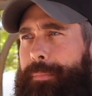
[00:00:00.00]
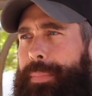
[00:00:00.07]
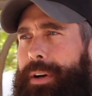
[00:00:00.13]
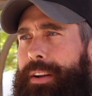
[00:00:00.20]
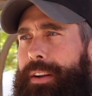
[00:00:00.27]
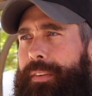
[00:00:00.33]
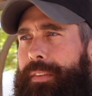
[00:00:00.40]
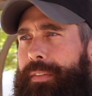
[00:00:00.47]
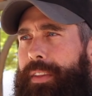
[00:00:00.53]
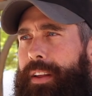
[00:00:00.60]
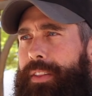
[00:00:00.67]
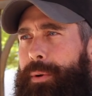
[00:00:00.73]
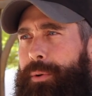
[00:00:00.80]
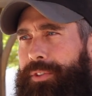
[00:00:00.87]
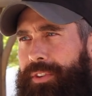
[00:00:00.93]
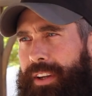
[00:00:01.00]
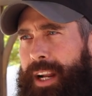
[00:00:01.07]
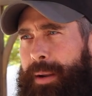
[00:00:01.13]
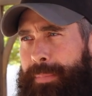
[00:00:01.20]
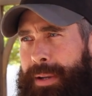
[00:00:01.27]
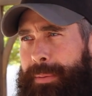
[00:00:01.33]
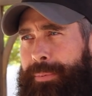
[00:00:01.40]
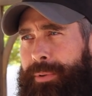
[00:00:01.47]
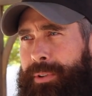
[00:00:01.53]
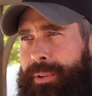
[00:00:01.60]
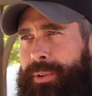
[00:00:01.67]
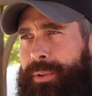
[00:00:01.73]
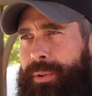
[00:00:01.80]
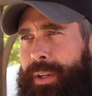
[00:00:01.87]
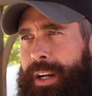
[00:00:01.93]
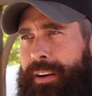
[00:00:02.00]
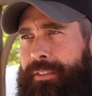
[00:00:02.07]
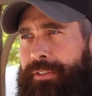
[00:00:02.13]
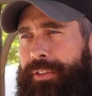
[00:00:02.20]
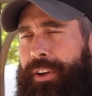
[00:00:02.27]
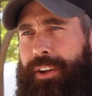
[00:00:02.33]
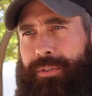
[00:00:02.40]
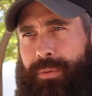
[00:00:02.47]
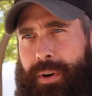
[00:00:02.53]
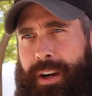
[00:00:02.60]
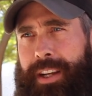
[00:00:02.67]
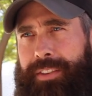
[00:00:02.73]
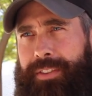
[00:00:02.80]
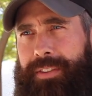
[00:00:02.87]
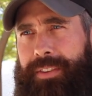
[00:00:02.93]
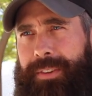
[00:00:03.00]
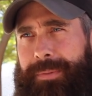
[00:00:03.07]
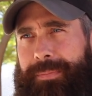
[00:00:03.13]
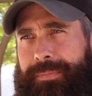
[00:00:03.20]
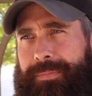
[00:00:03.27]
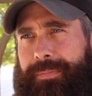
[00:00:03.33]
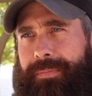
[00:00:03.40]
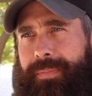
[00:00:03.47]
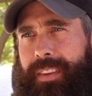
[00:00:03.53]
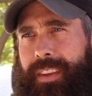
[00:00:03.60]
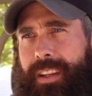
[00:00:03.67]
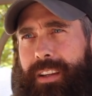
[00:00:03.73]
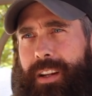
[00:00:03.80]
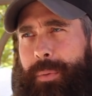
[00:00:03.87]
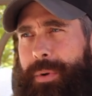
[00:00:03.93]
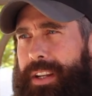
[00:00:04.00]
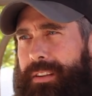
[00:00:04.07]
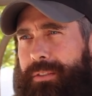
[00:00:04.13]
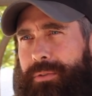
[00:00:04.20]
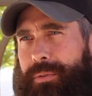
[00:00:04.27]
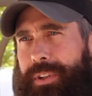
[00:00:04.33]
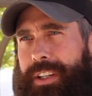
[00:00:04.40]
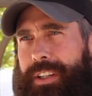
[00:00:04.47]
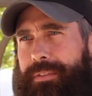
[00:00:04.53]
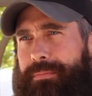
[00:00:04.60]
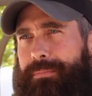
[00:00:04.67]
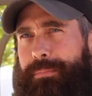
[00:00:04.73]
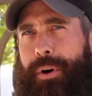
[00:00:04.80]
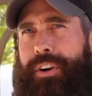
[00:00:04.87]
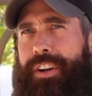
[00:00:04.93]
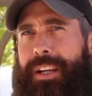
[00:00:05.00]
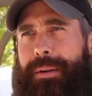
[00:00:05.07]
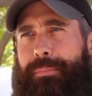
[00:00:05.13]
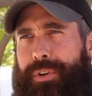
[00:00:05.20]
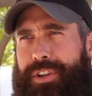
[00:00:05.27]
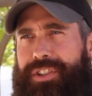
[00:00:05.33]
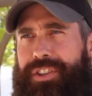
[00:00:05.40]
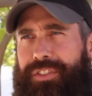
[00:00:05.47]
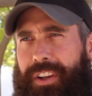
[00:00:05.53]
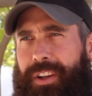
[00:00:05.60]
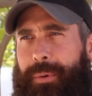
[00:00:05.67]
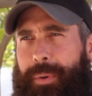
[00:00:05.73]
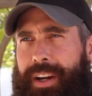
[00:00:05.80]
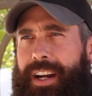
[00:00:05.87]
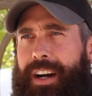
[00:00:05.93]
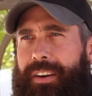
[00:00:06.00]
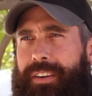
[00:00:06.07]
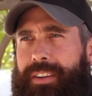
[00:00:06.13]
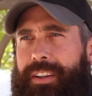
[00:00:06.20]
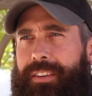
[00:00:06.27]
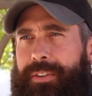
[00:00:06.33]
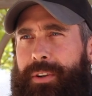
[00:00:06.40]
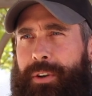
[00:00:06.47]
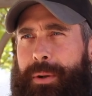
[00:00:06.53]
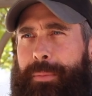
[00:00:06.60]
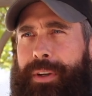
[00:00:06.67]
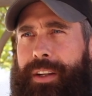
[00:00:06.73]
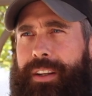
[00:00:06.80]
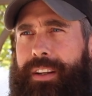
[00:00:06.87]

But there was a lot of people who have thought twice. You know, we didn't really burn any bridges on the way out, if you know what I mean.